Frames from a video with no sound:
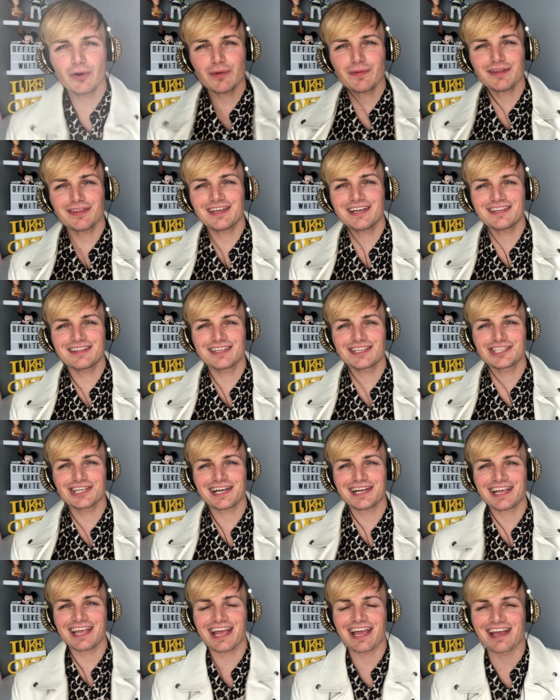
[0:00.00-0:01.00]
do we think of the
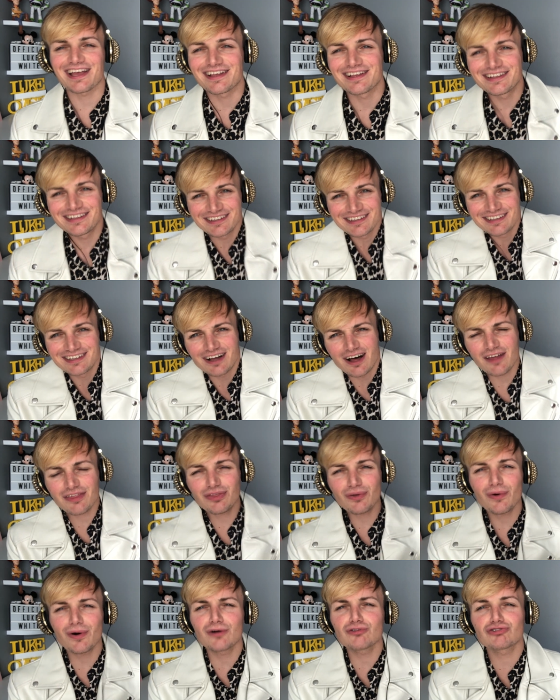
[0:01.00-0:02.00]
jacket? I
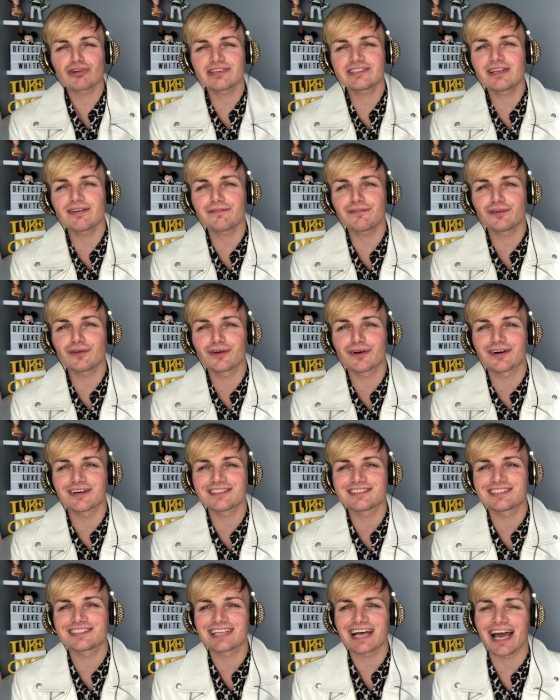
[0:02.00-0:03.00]
thought I'd dress up for you guys
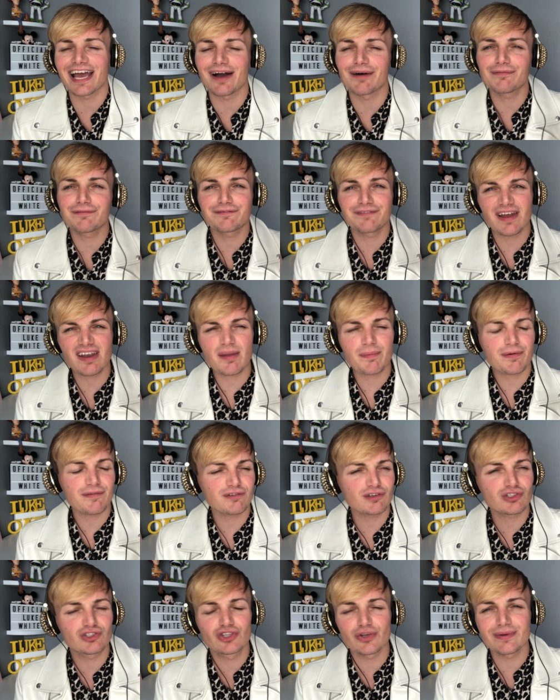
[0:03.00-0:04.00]
today. I'm fed up of
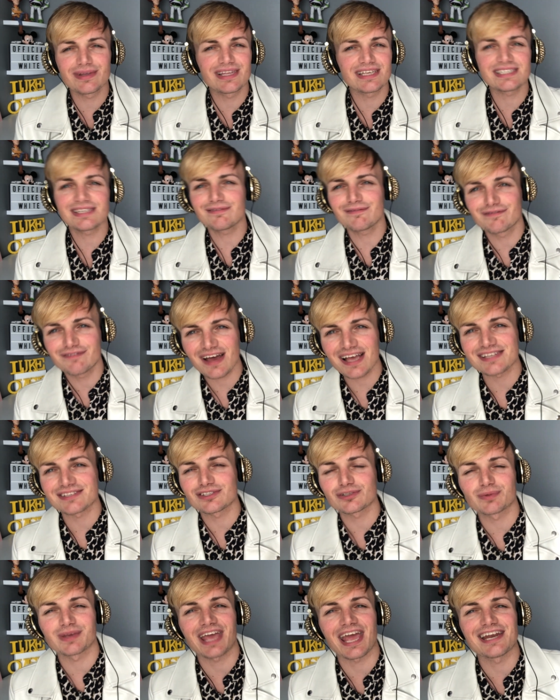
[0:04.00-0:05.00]
just doing this in vests.
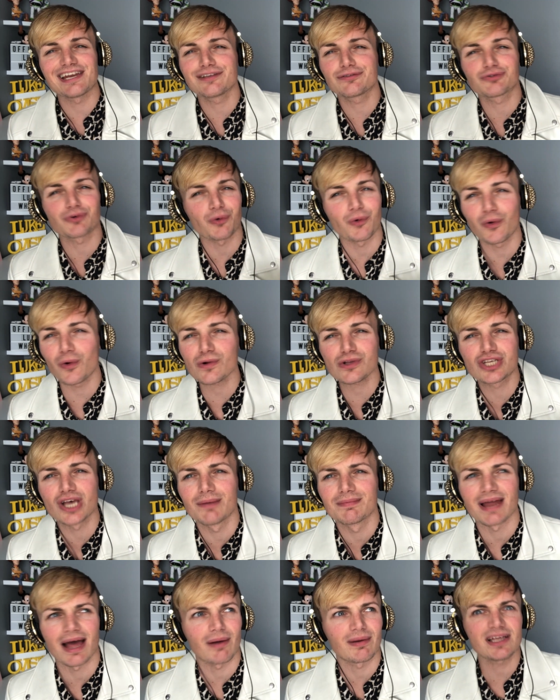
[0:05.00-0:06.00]
We're getting into autumn
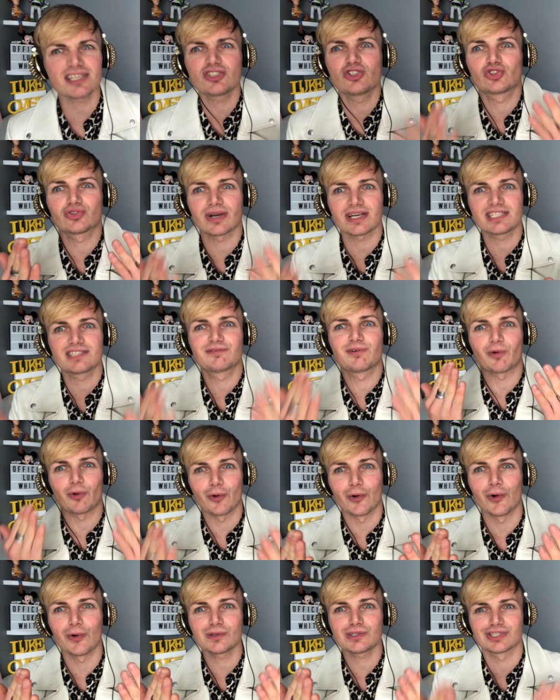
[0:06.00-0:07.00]
now. Let's dress for
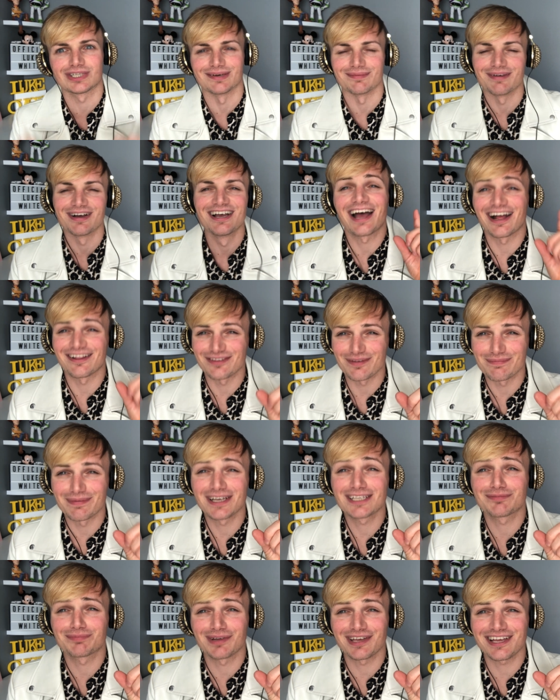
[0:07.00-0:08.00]
autumn. And the
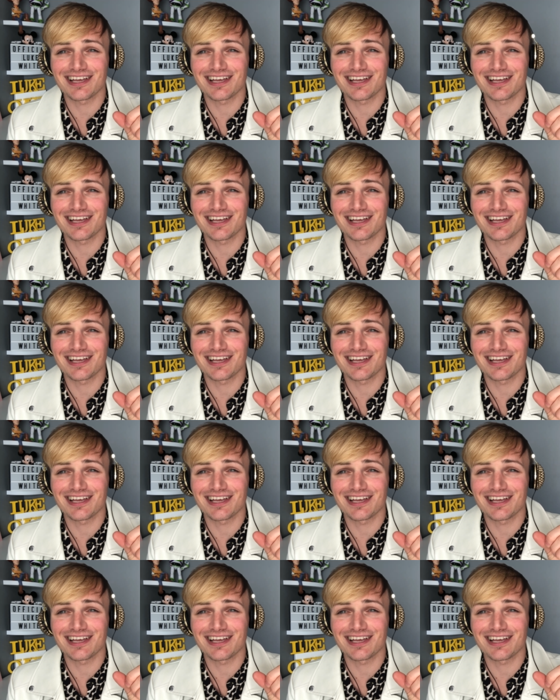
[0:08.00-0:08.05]
best bit